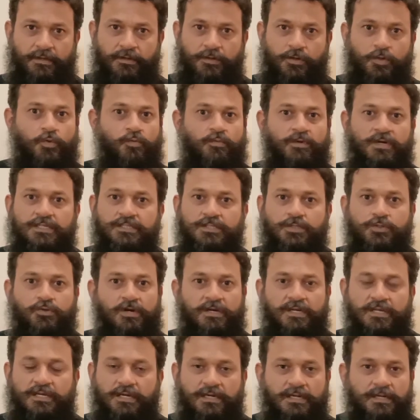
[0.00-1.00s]
who was
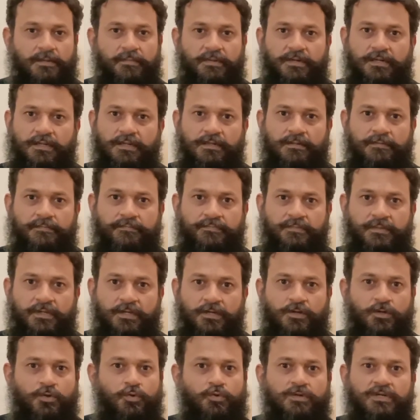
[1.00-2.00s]
not a criminal,
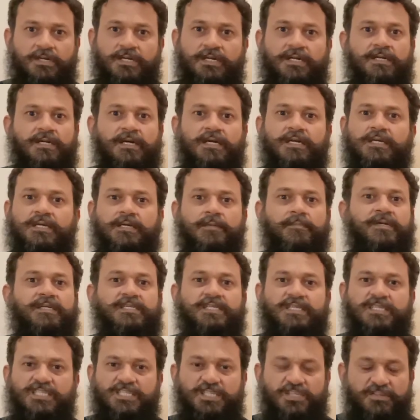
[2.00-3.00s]
who did not commit
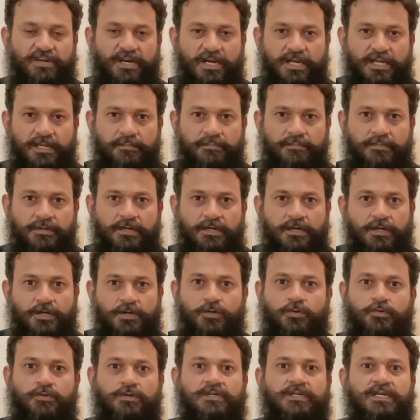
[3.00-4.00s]
any crime,
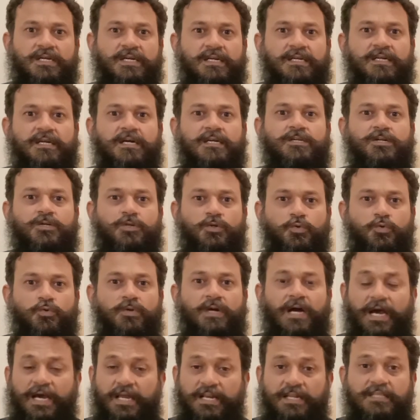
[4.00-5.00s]
who did not do
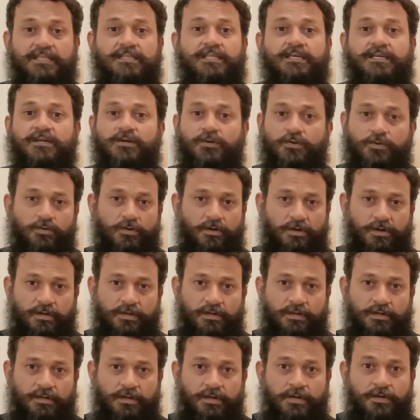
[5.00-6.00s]
anything
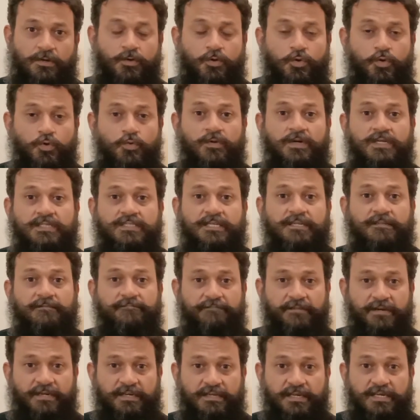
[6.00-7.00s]
wrong, who was in
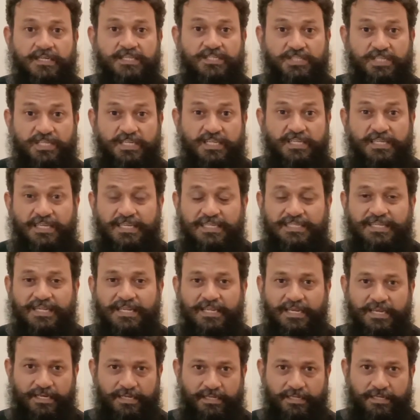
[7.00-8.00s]
fact a genius
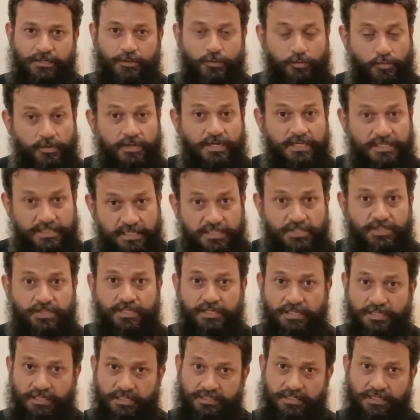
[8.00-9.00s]
lady, who is a
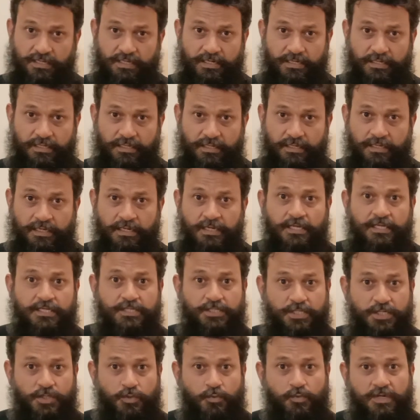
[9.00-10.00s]
genius lady.
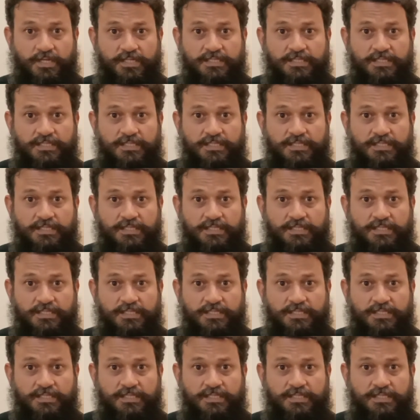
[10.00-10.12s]
She